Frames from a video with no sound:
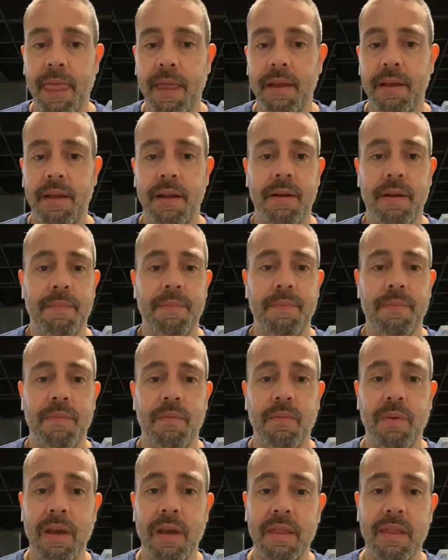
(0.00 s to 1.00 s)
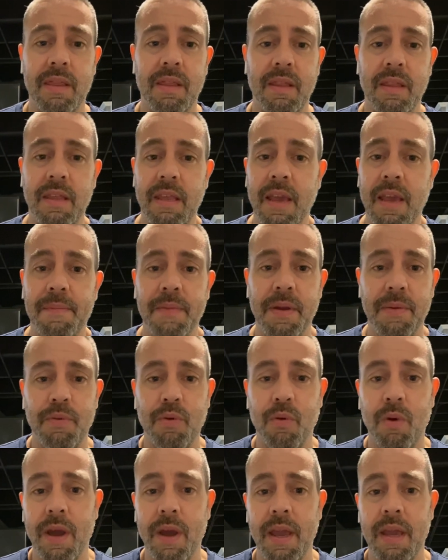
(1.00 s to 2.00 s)
We got the
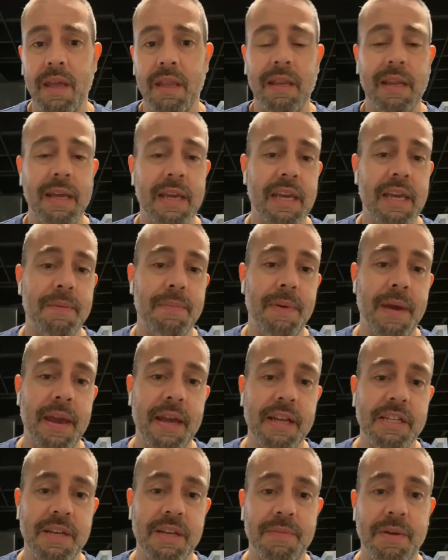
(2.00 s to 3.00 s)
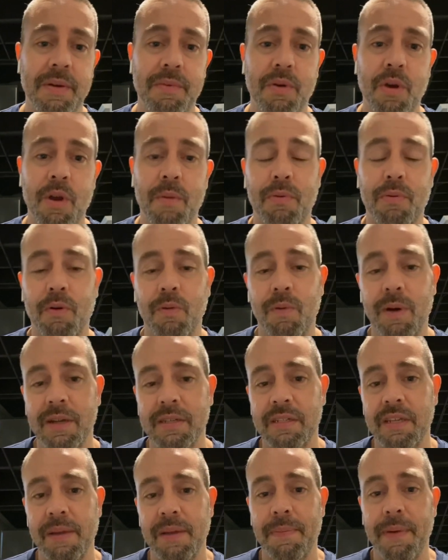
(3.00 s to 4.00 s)
MWA Lincoln page, MWA Pro
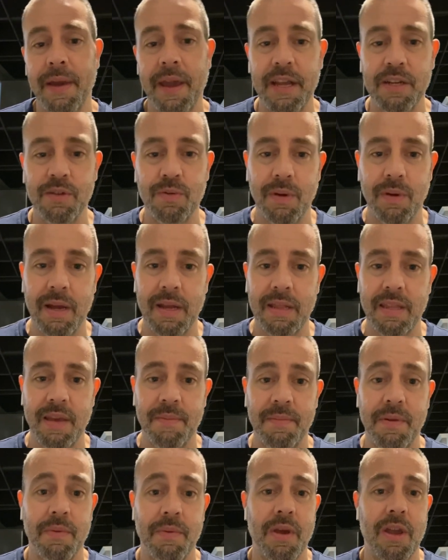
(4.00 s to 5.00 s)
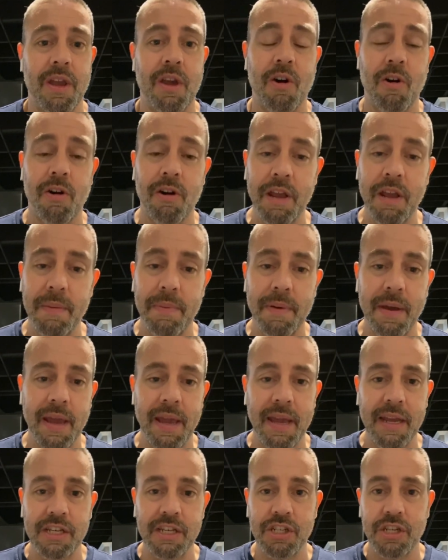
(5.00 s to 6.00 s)
Wrestling page. We got the MWA Kearney
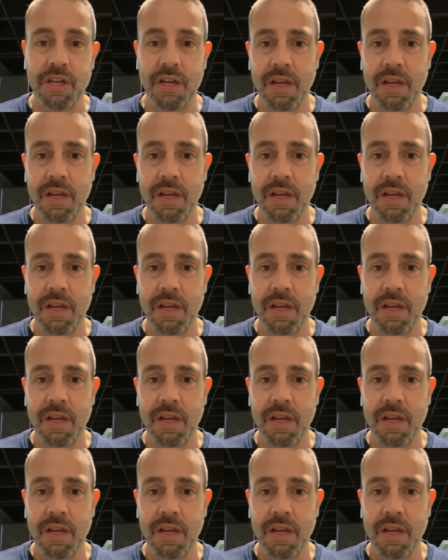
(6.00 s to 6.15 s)
page.